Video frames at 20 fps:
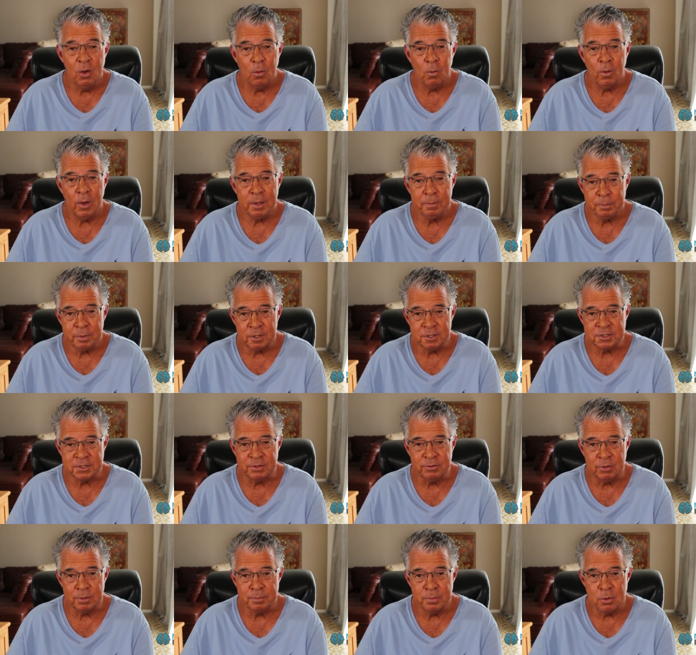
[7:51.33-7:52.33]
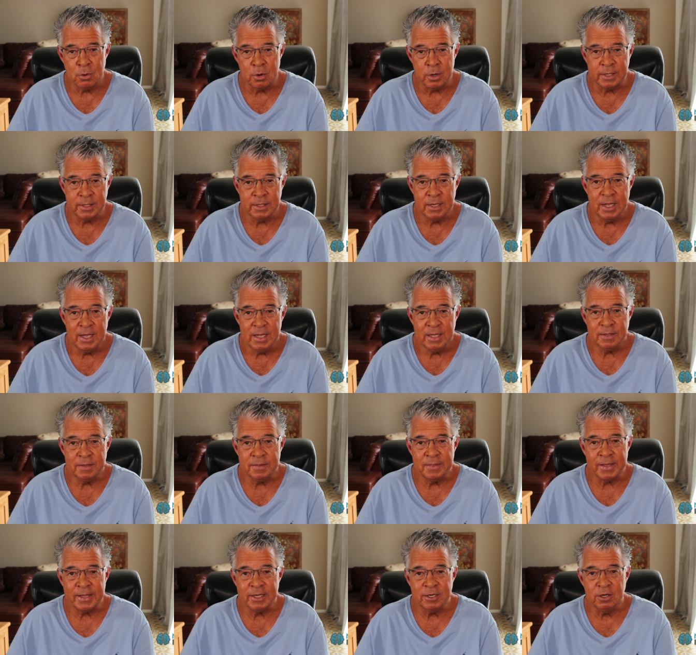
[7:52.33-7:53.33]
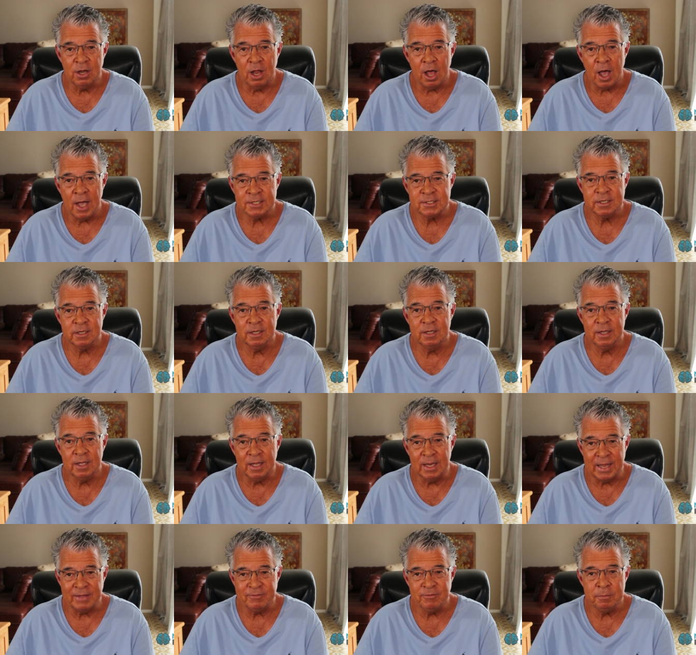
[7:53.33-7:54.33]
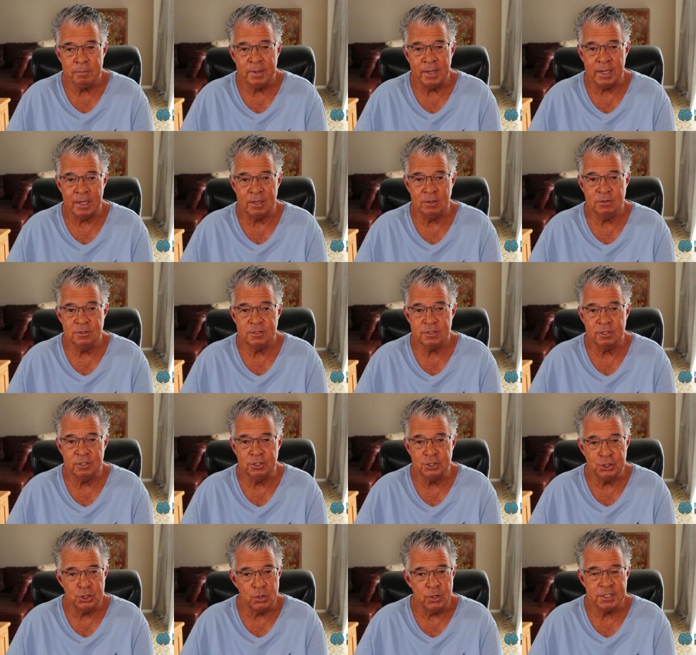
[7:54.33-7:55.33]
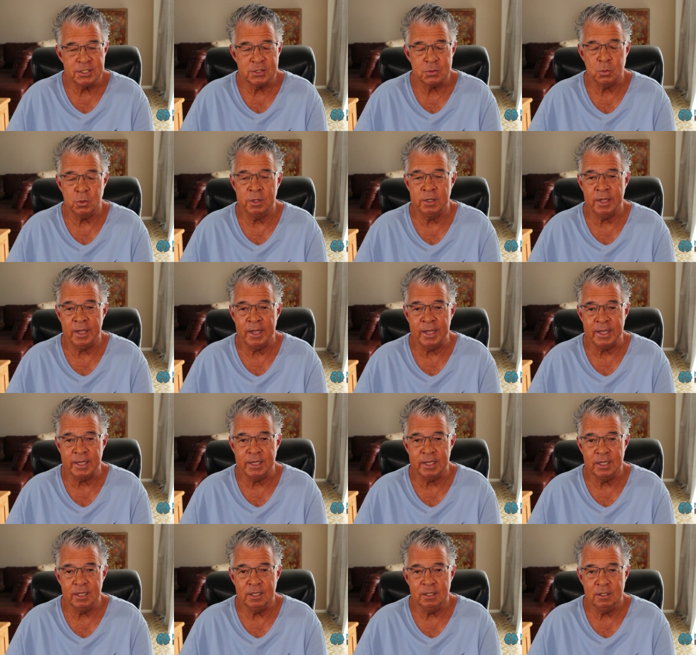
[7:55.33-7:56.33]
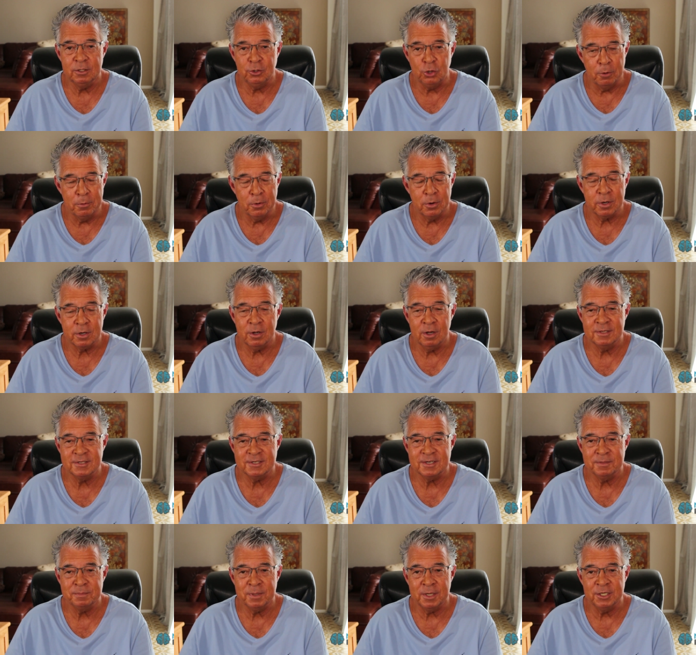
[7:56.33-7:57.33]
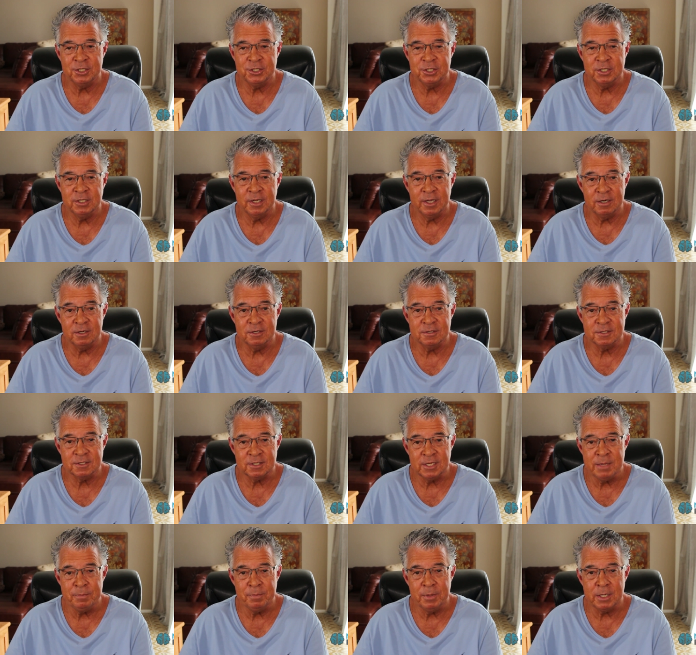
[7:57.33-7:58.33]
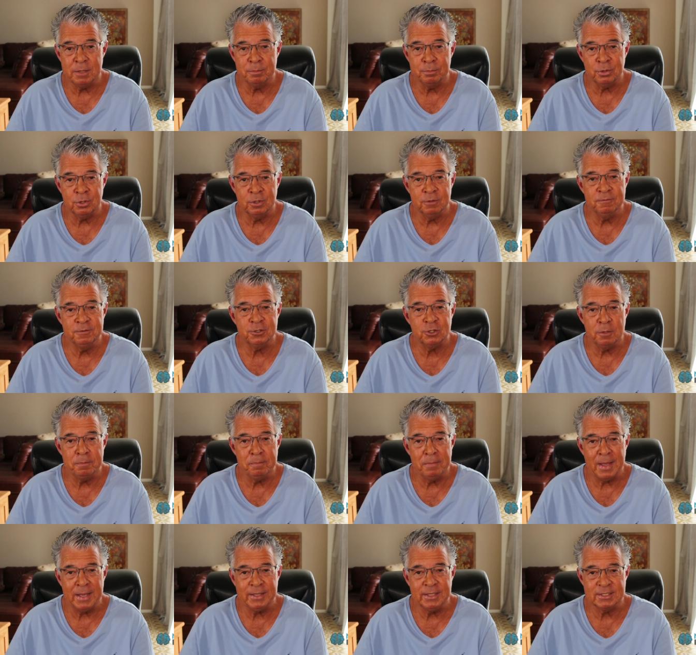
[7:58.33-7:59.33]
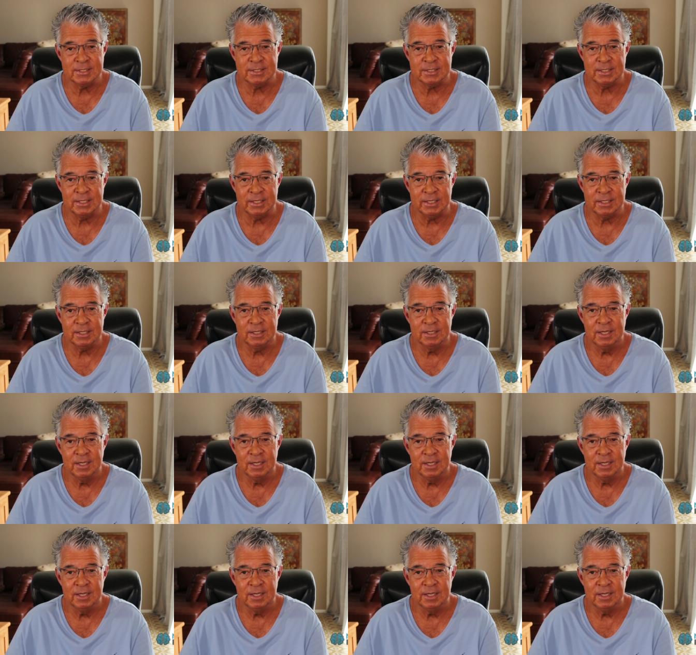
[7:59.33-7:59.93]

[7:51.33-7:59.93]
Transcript: One person reported they had lost 11 pounds, her joints weren't aching, no more constipation, and her sleep had improved tremendously.